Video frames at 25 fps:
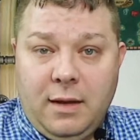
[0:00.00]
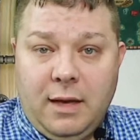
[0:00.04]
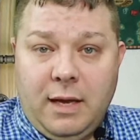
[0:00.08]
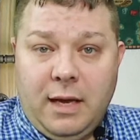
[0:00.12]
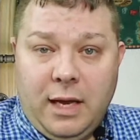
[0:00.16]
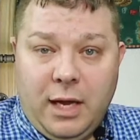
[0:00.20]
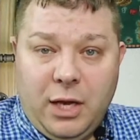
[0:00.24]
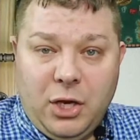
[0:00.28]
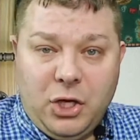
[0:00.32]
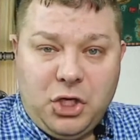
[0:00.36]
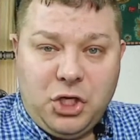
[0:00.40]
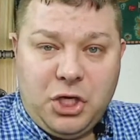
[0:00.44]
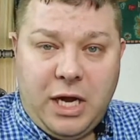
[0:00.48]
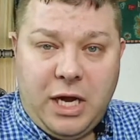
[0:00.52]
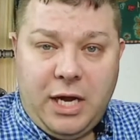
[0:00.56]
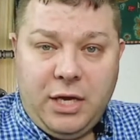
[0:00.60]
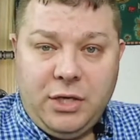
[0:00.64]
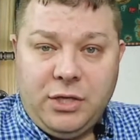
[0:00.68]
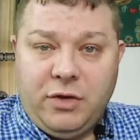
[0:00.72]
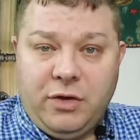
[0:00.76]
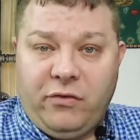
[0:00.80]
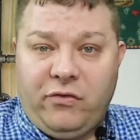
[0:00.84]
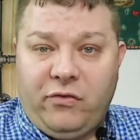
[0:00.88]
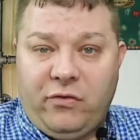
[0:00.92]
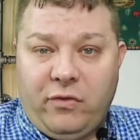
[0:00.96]
It
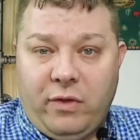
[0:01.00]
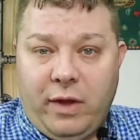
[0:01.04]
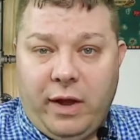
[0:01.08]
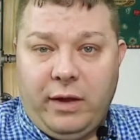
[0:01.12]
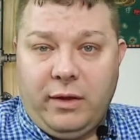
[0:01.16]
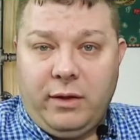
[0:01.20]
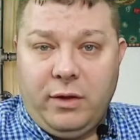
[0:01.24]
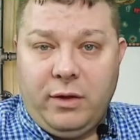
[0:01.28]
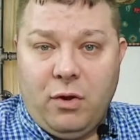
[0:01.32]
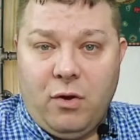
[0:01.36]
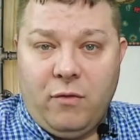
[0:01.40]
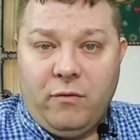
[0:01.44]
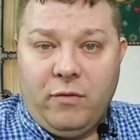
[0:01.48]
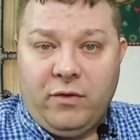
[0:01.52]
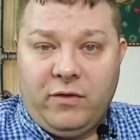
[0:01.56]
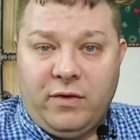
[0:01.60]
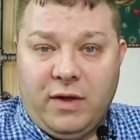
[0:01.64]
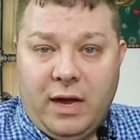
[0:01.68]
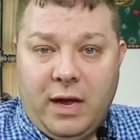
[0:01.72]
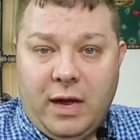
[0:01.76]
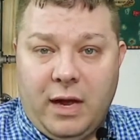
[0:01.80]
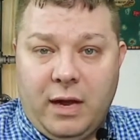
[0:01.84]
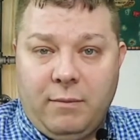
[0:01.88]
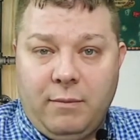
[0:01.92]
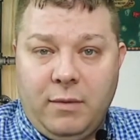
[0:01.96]
changes slightly over
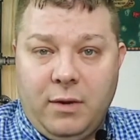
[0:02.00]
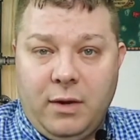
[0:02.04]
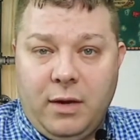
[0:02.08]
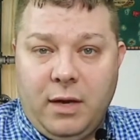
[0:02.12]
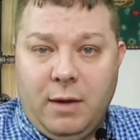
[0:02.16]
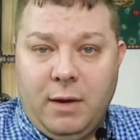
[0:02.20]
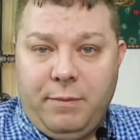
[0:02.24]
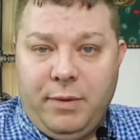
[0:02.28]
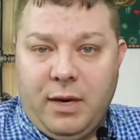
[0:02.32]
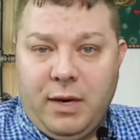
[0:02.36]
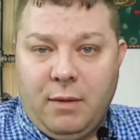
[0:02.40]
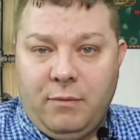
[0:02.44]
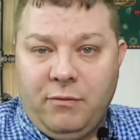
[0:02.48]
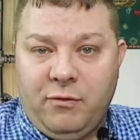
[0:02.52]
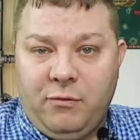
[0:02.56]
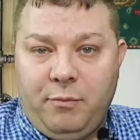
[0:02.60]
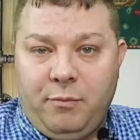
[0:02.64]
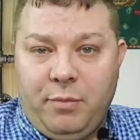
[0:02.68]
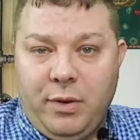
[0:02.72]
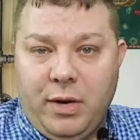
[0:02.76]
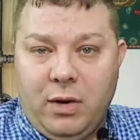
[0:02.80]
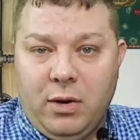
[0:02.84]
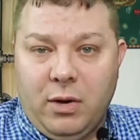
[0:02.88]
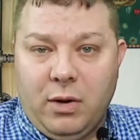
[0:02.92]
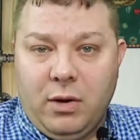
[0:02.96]
time. It becomes
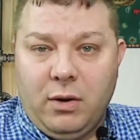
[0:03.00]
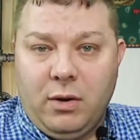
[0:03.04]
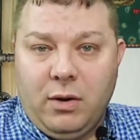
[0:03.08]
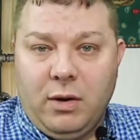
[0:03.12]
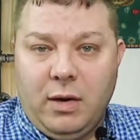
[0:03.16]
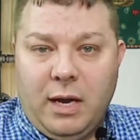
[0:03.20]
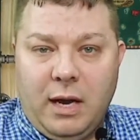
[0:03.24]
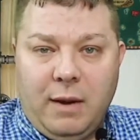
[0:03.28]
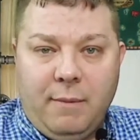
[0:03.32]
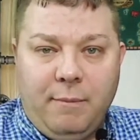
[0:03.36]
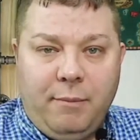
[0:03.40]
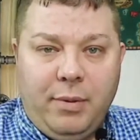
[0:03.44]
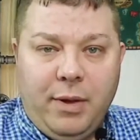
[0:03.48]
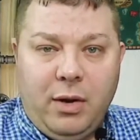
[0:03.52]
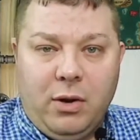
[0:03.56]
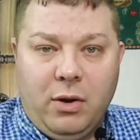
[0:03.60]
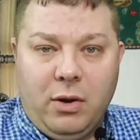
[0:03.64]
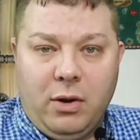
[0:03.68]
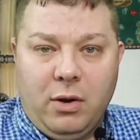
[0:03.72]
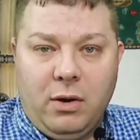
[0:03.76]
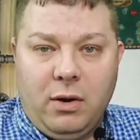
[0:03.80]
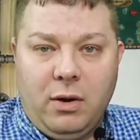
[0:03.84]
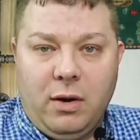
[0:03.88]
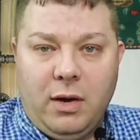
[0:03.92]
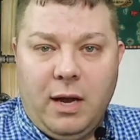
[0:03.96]
bigger and
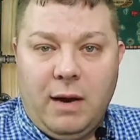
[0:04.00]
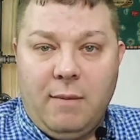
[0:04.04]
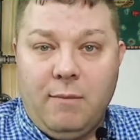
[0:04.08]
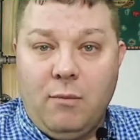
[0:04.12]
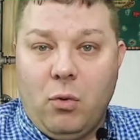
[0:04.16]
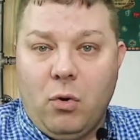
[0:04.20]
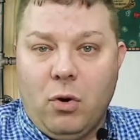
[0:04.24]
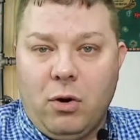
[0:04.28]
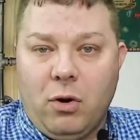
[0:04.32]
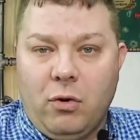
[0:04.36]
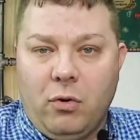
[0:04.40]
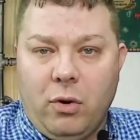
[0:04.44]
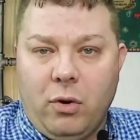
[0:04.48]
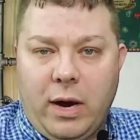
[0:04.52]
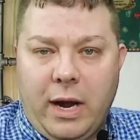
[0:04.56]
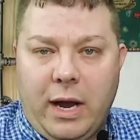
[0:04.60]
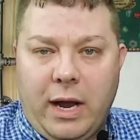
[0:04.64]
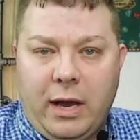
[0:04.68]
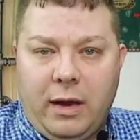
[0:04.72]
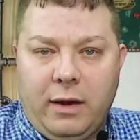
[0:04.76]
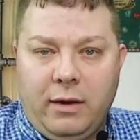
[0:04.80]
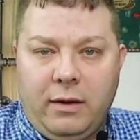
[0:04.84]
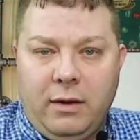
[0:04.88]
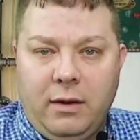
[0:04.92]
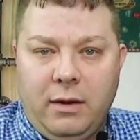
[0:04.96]
more
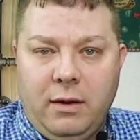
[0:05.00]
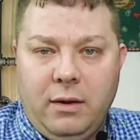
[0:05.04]
grand.